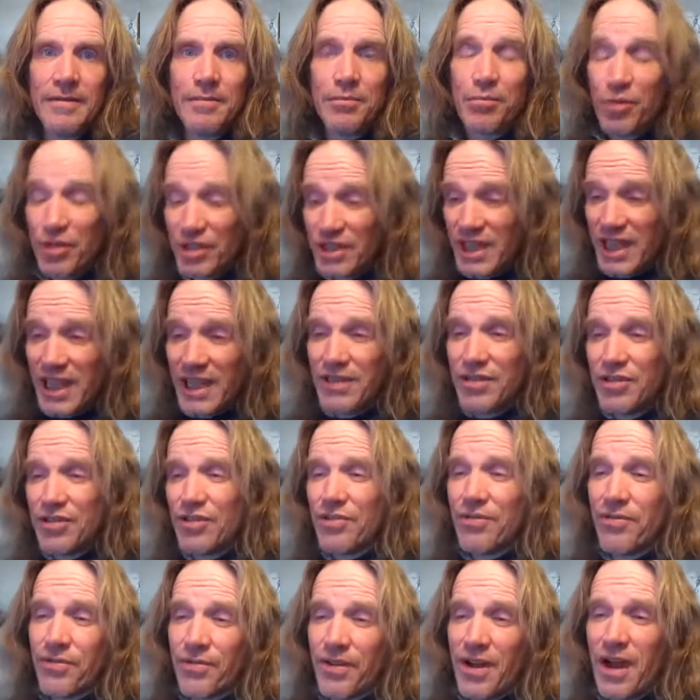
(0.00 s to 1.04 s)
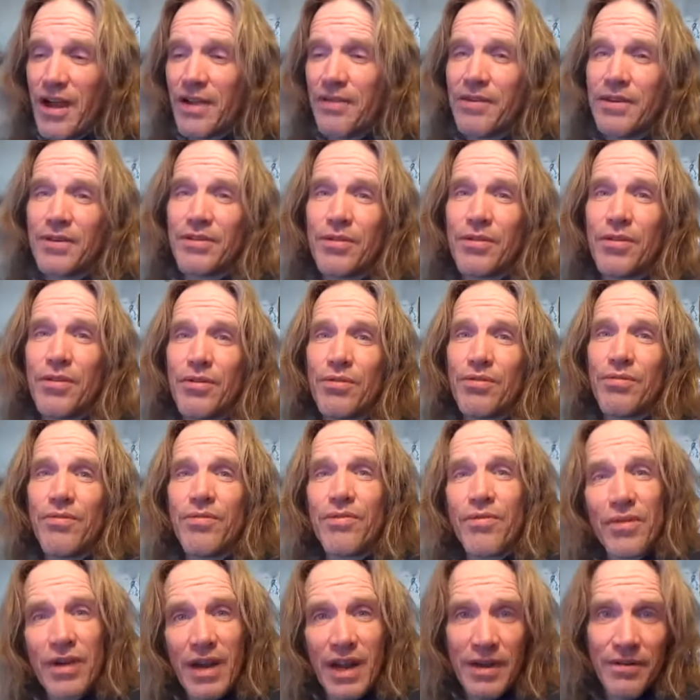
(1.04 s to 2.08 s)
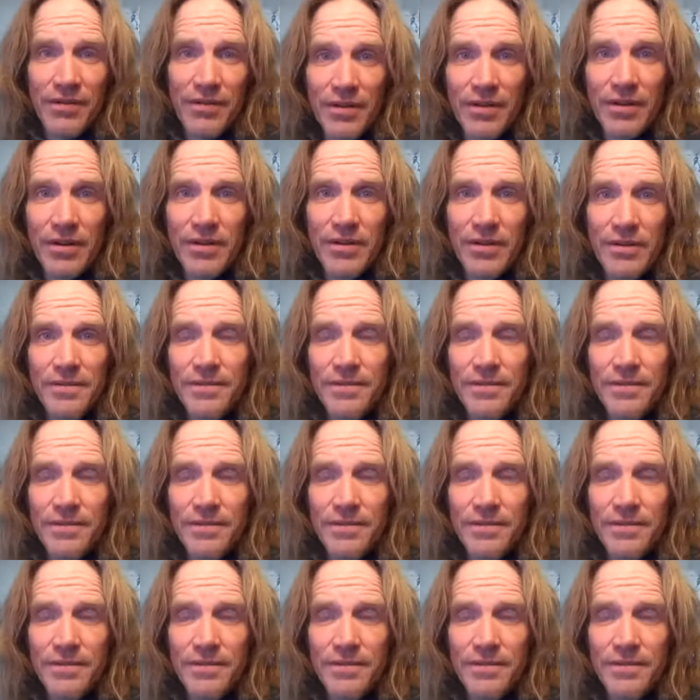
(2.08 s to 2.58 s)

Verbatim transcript: pretend you're five year old forever